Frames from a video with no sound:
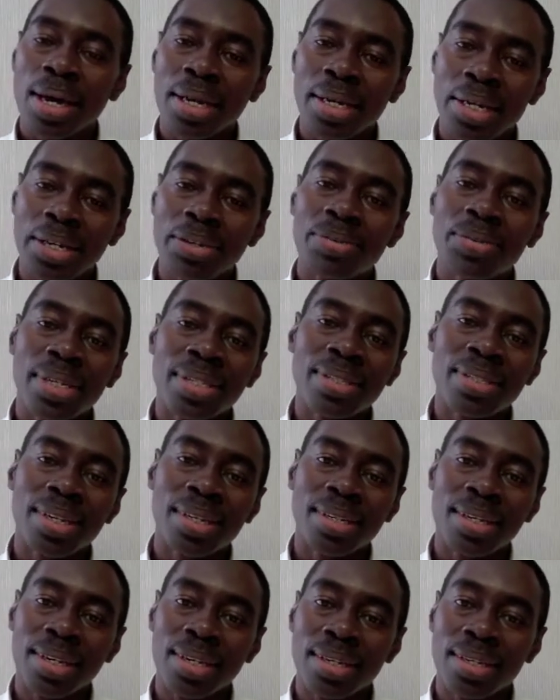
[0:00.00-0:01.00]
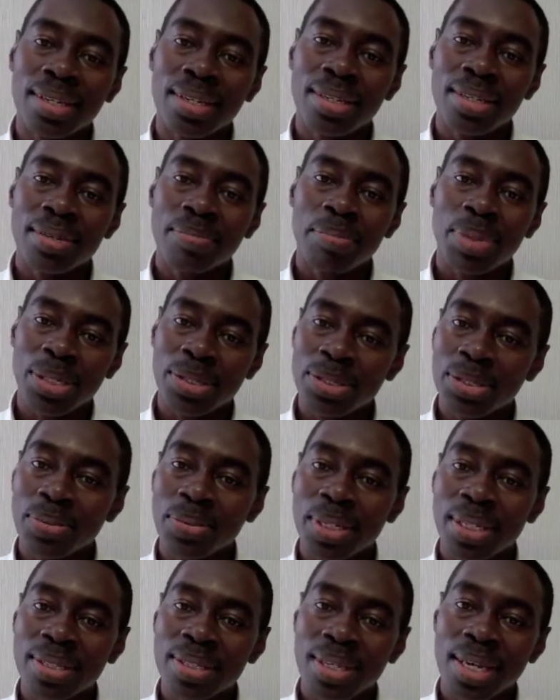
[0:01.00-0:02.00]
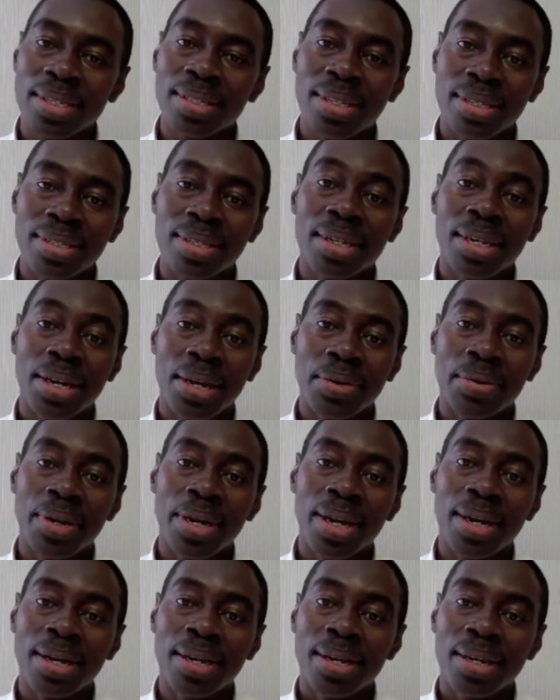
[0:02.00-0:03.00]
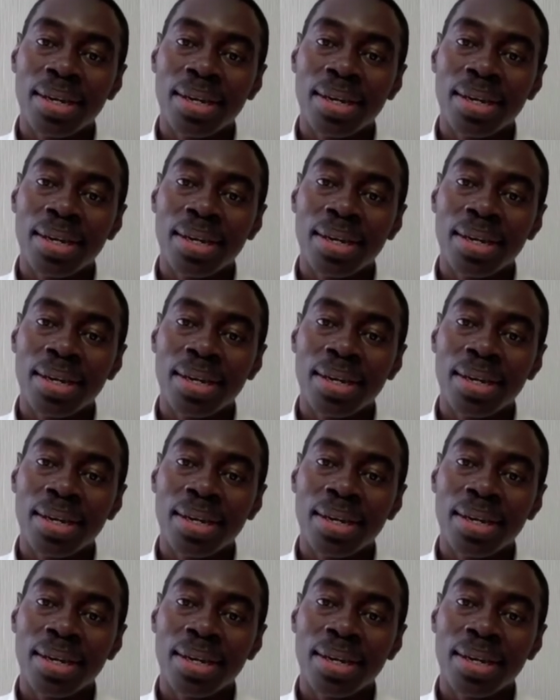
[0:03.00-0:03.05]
interested in pursuing science as a career.